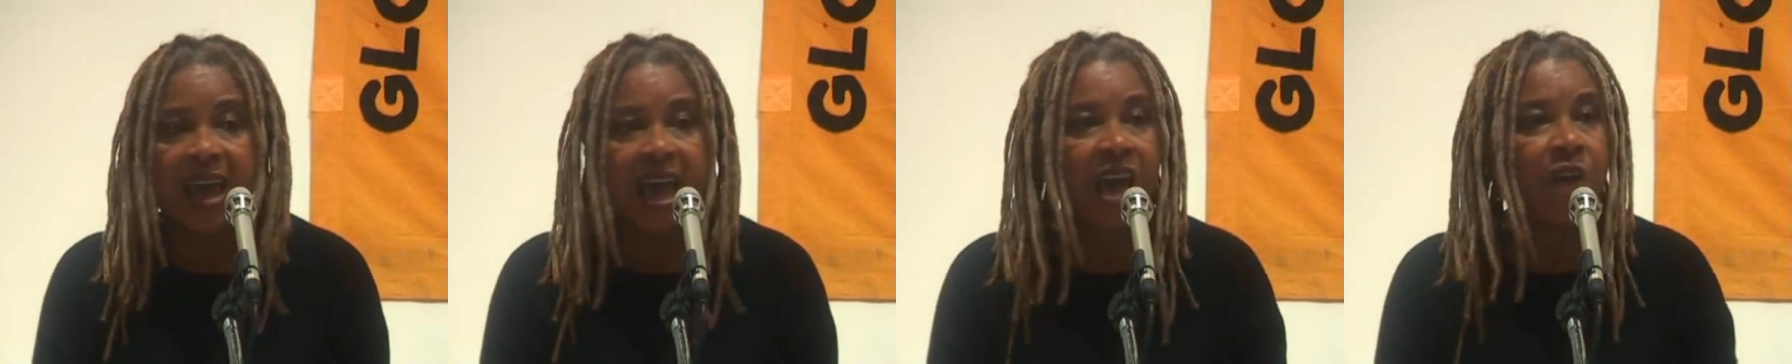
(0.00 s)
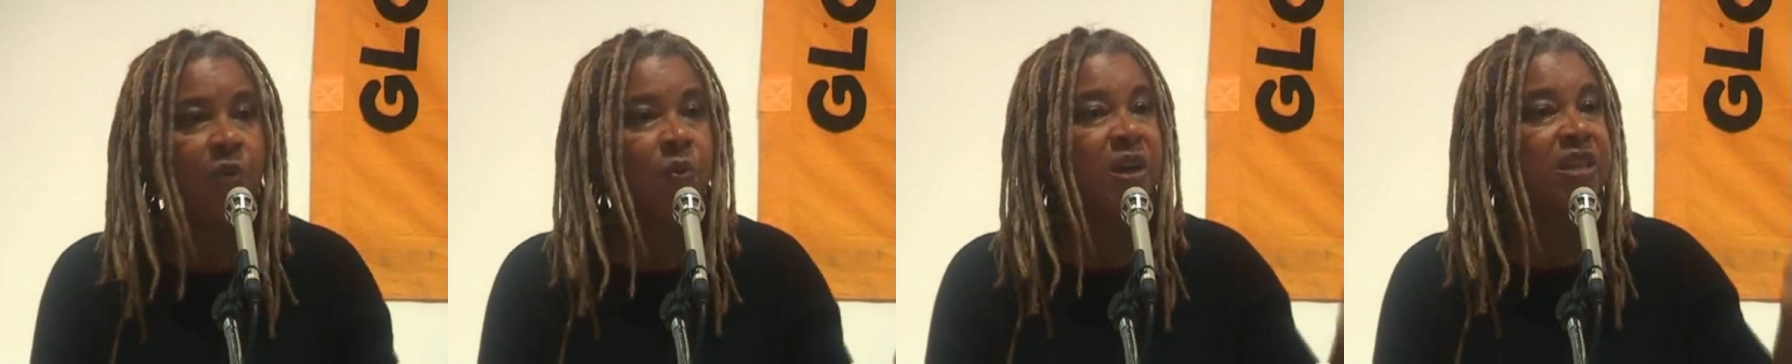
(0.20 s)

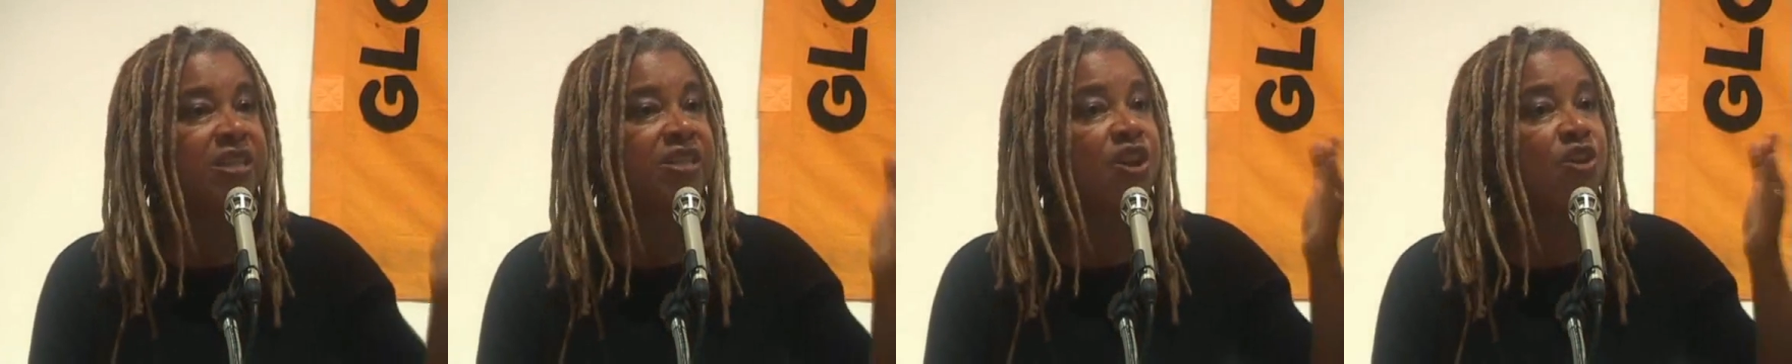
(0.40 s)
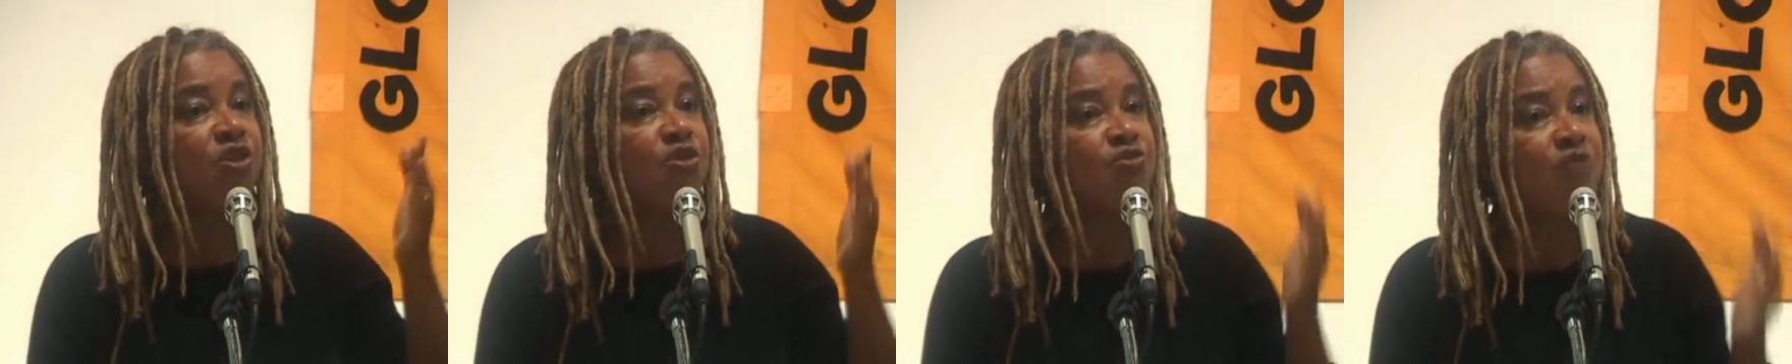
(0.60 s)
It
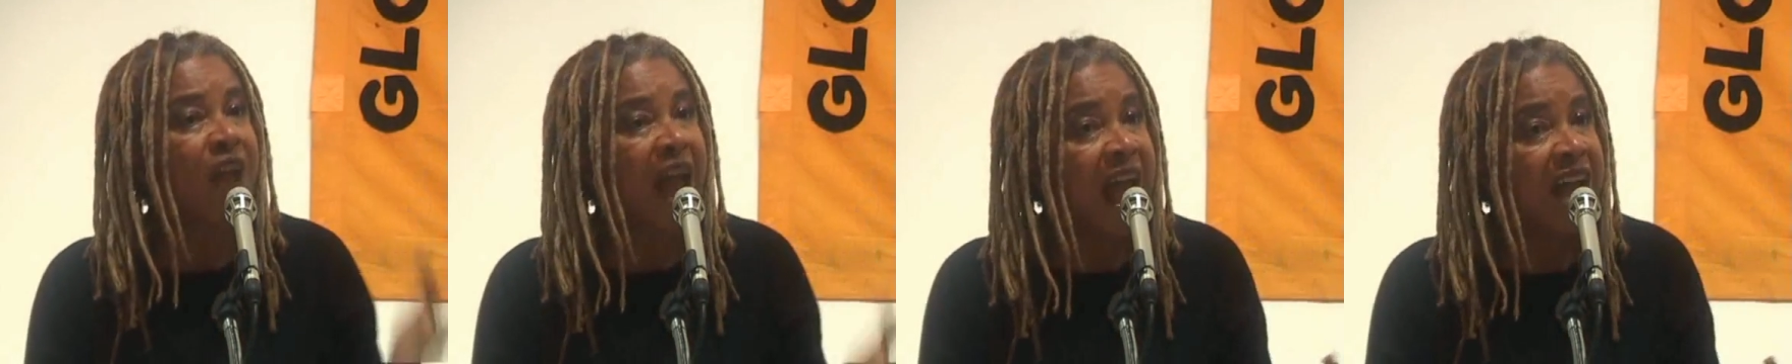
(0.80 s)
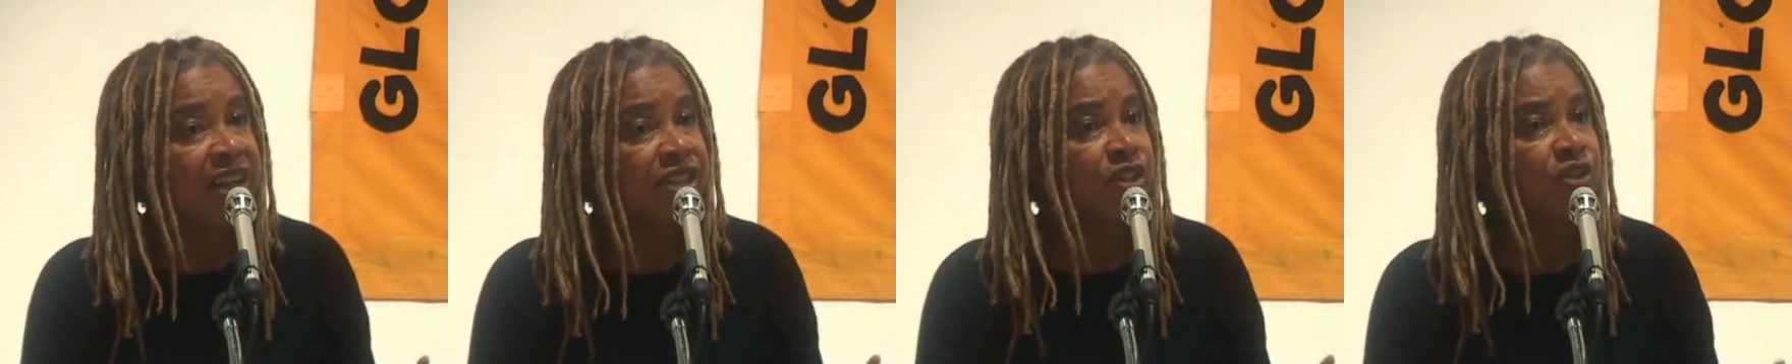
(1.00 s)
was the
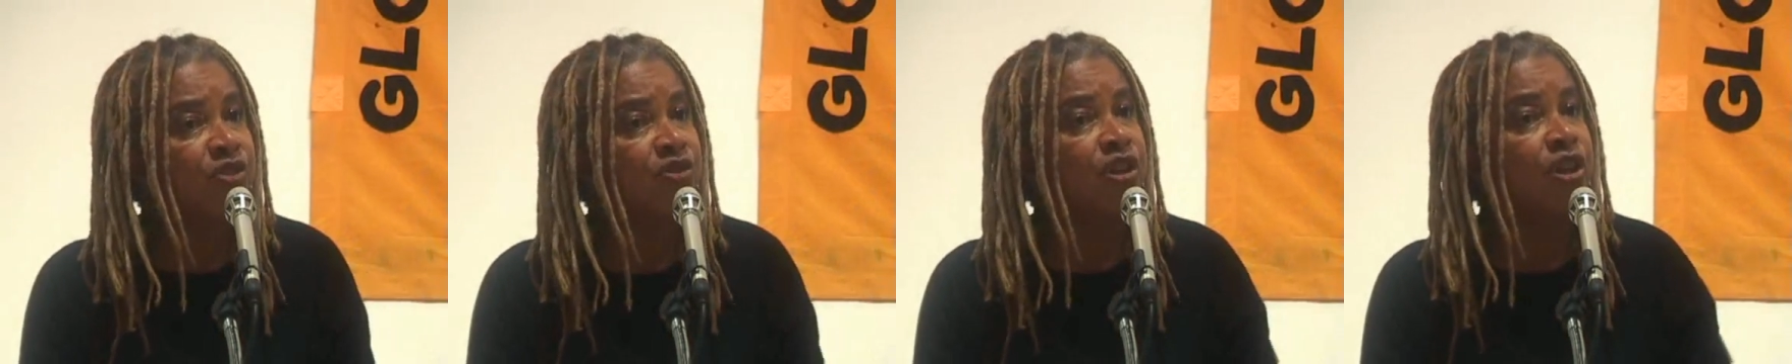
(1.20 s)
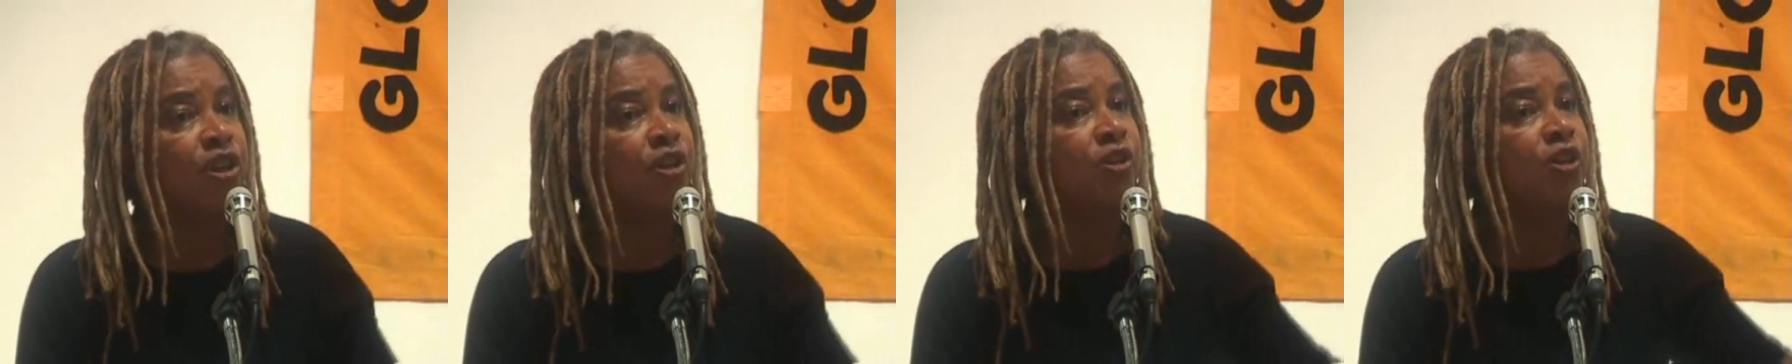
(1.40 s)

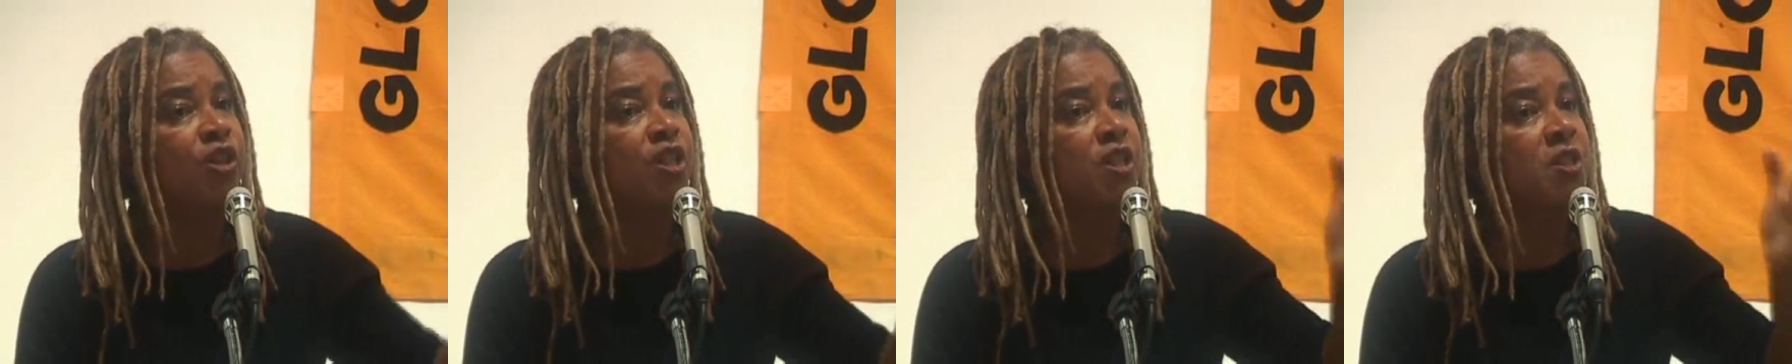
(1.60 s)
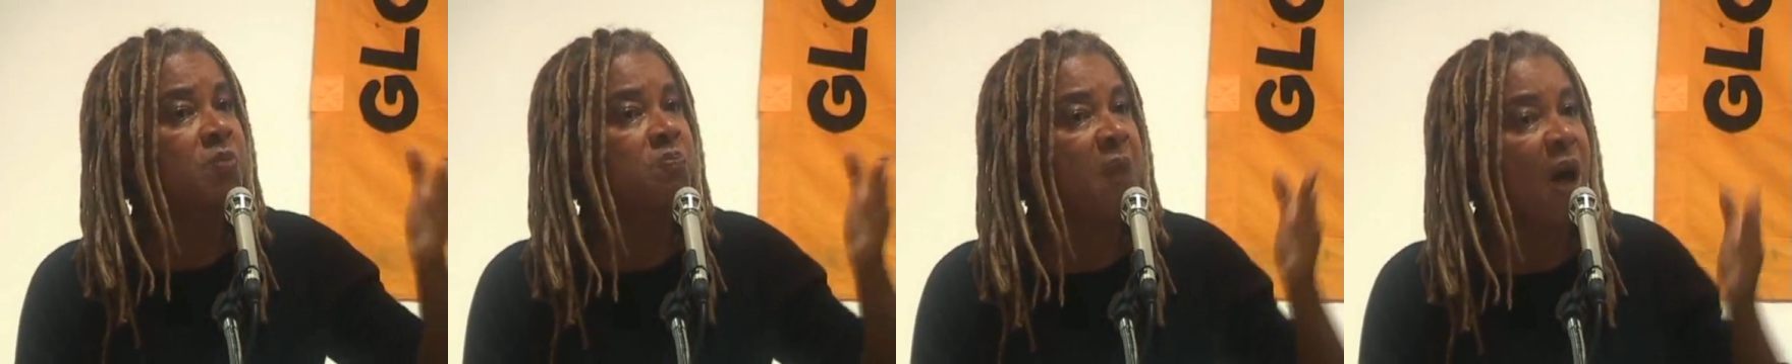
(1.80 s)
grassroots